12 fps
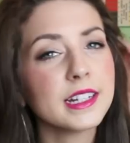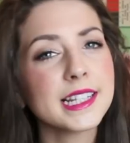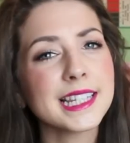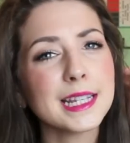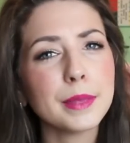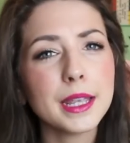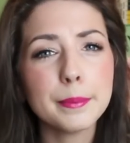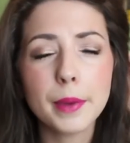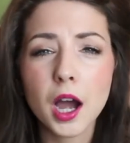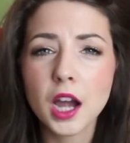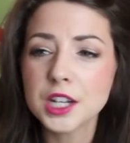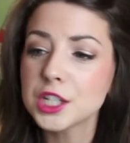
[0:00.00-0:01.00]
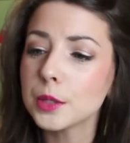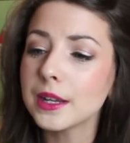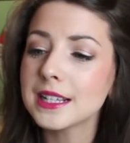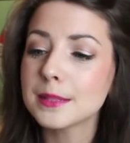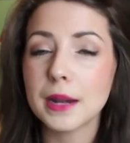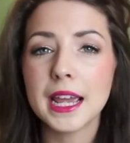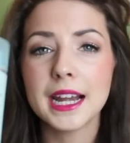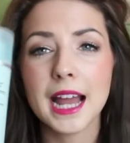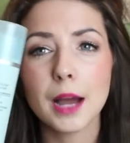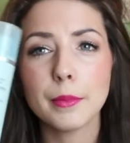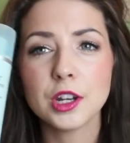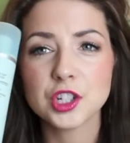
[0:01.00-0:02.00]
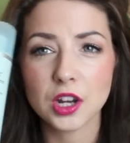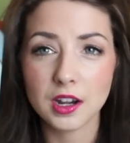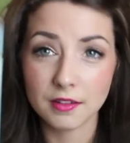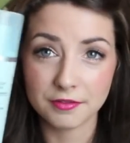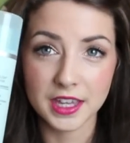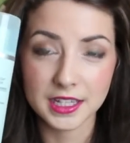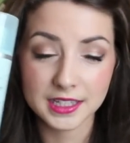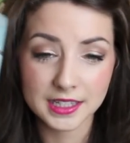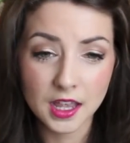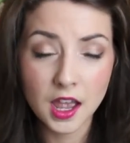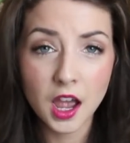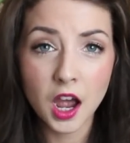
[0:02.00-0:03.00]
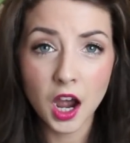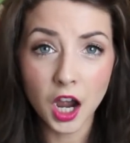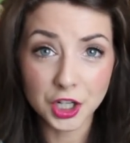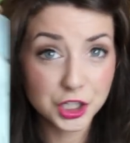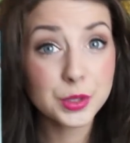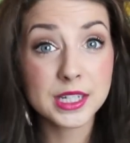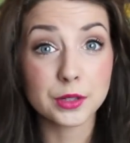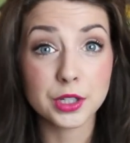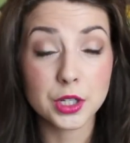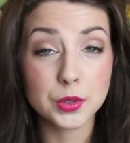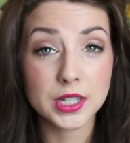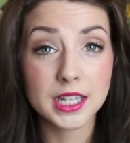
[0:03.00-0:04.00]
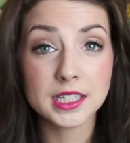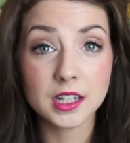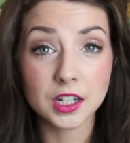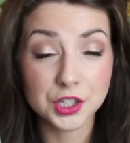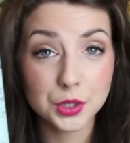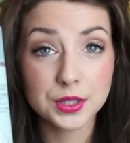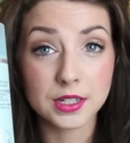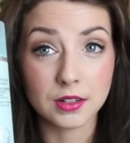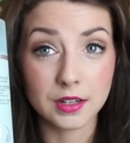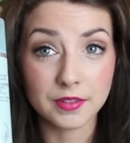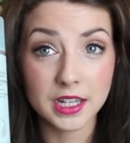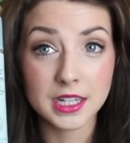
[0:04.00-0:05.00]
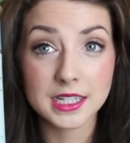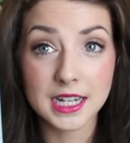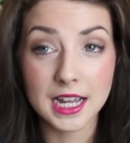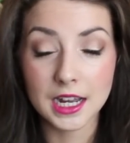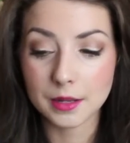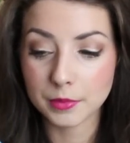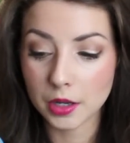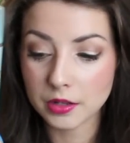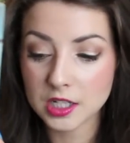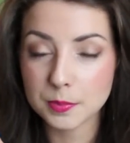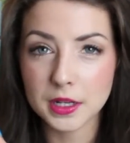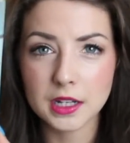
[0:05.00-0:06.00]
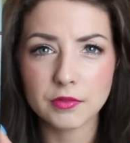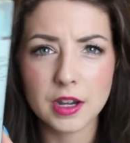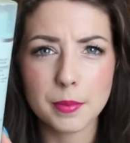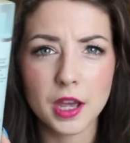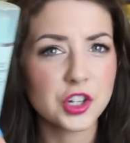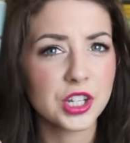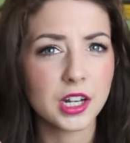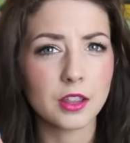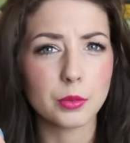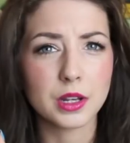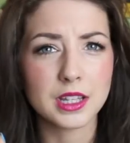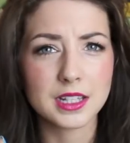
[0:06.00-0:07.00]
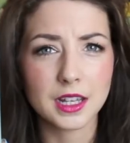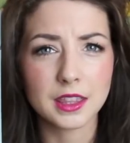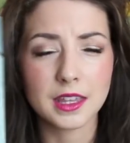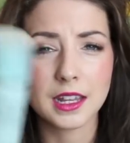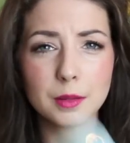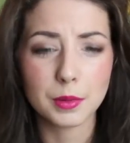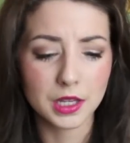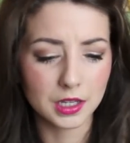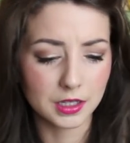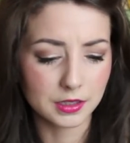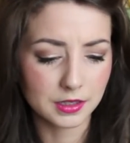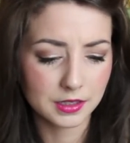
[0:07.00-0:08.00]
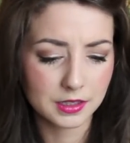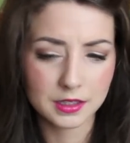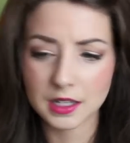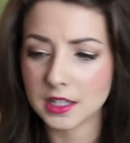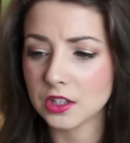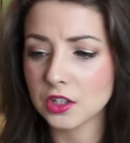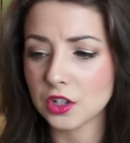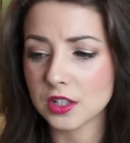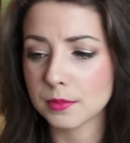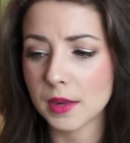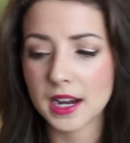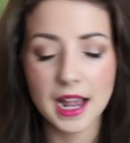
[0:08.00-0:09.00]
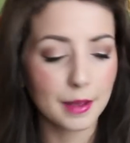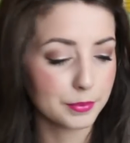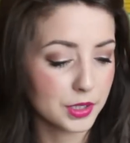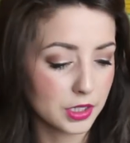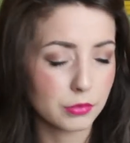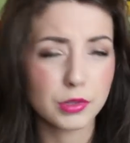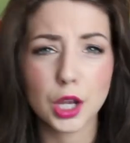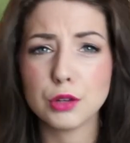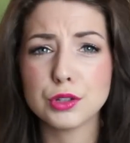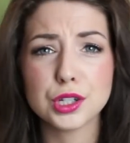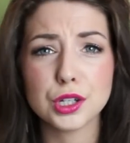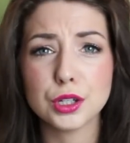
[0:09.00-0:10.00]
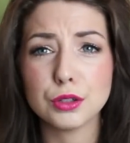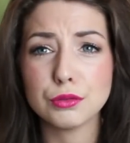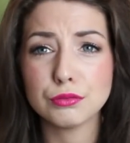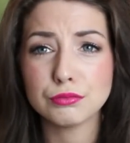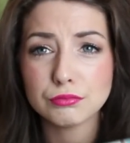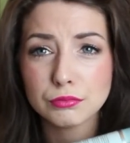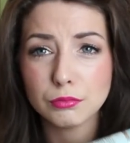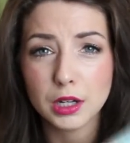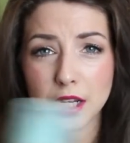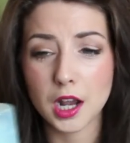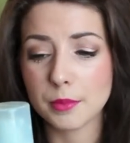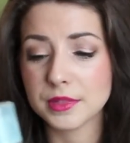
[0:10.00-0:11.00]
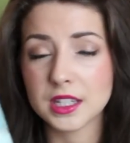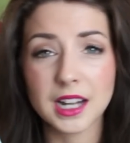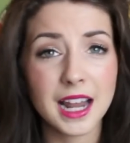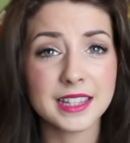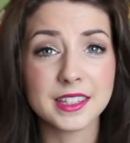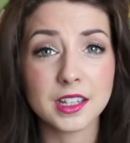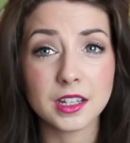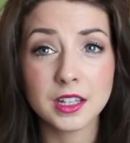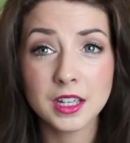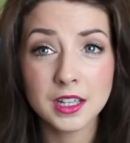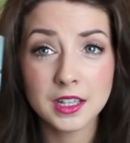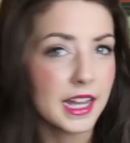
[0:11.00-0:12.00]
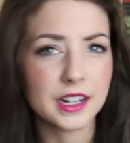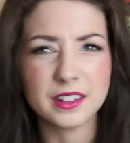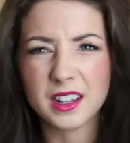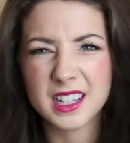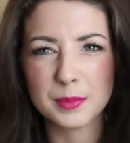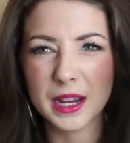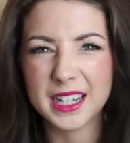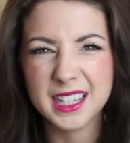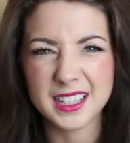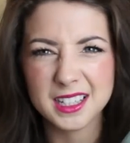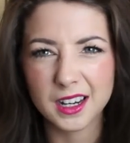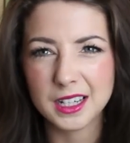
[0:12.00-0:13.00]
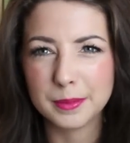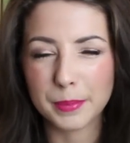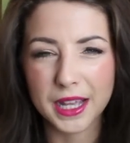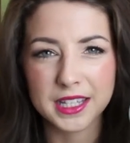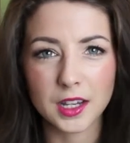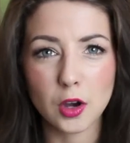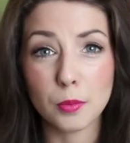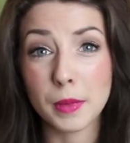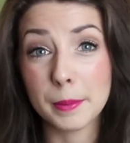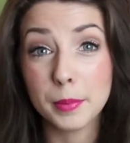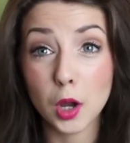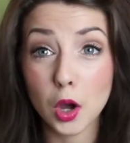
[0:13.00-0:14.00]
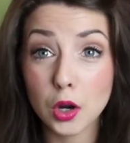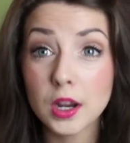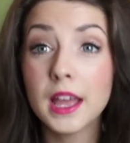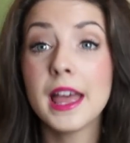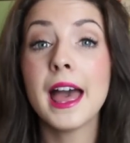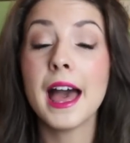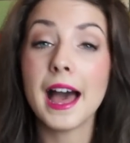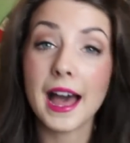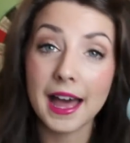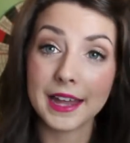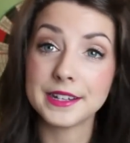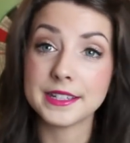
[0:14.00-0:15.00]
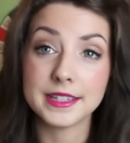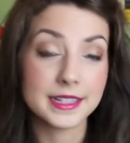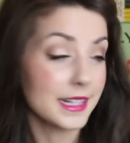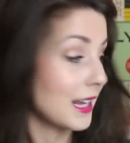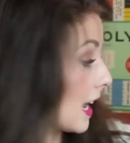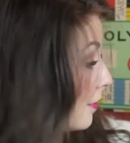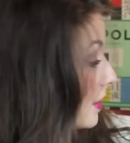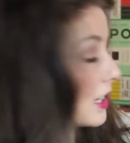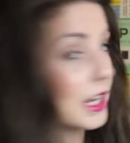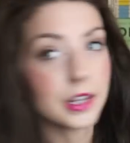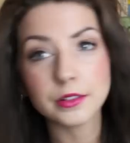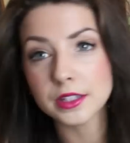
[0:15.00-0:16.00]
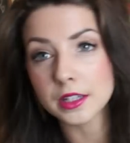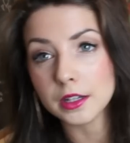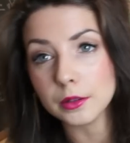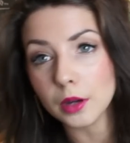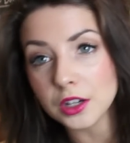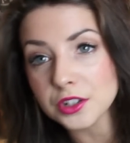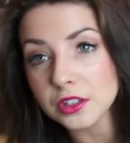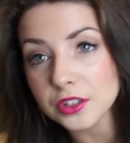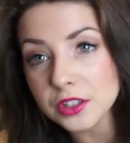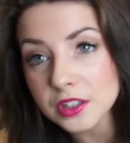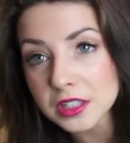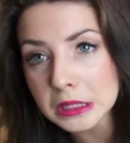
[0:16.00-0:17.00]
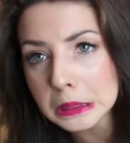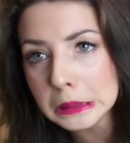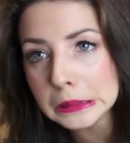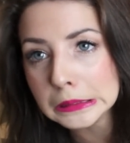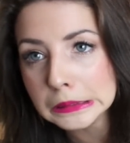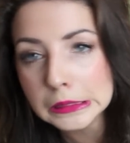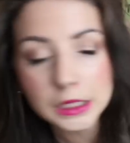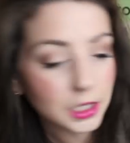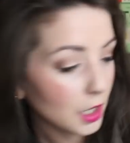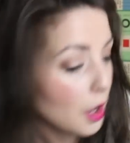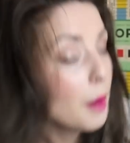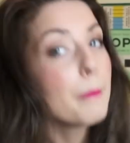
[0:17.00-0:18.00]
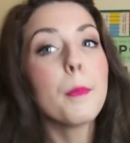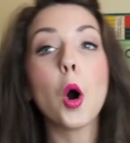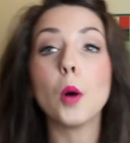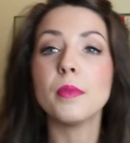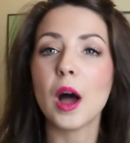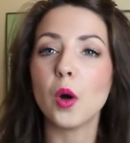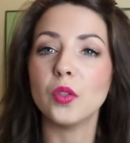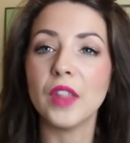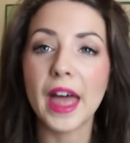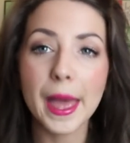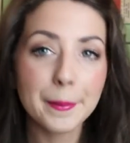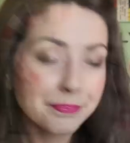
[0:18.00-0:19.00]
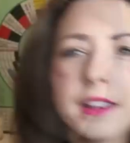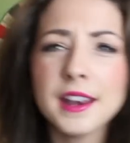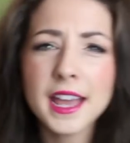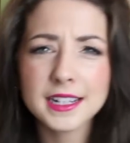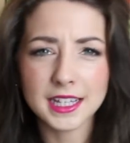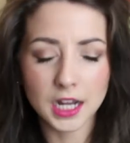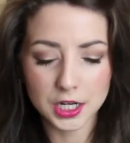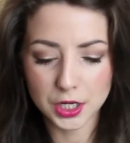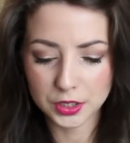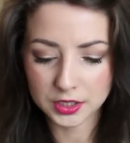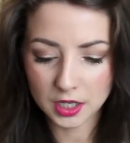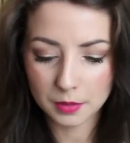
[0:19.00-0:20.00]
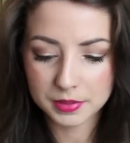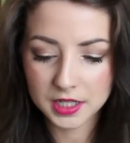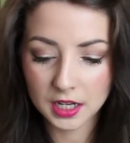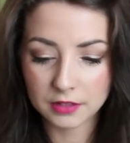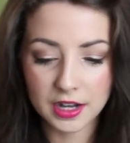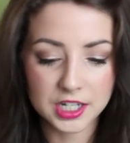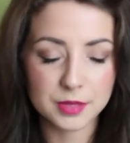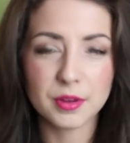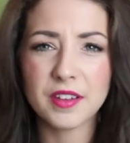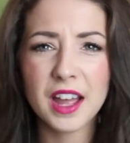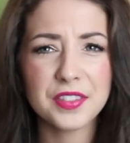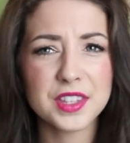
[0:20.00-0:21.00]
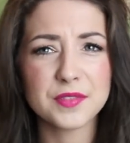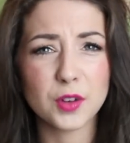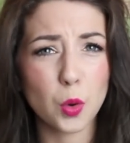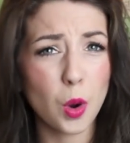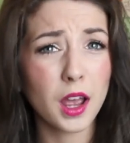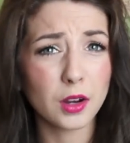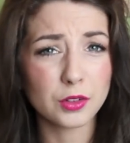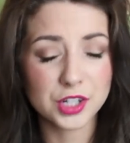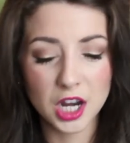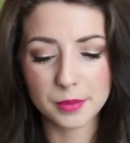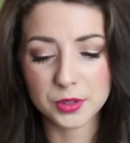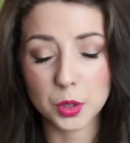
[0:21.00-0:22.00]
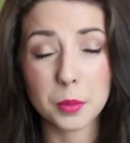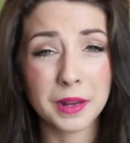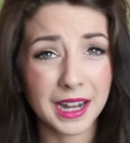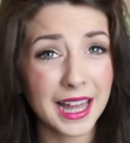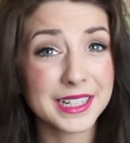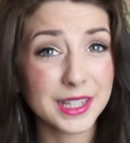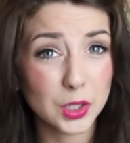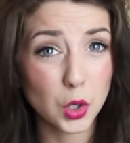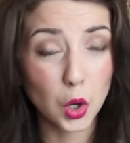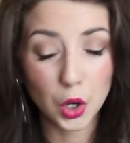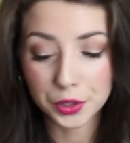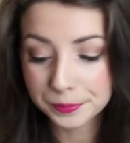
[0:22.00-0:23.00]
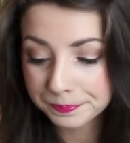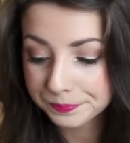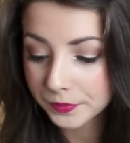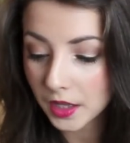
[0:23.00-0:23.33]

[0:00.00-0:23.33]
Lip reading: really see me, but I do explain how much I love this. I do still use it, I do still love it, and I'm going to be repurchasing another one of these, I think, because it's just my absolute go-to when it comes to cleanser, and I explain it slightly better on my blog and in the skincare video, so I shall just pop that on there. Next thing I used up, slightly random, I've had this for quite a long time so I'm glad it's gone,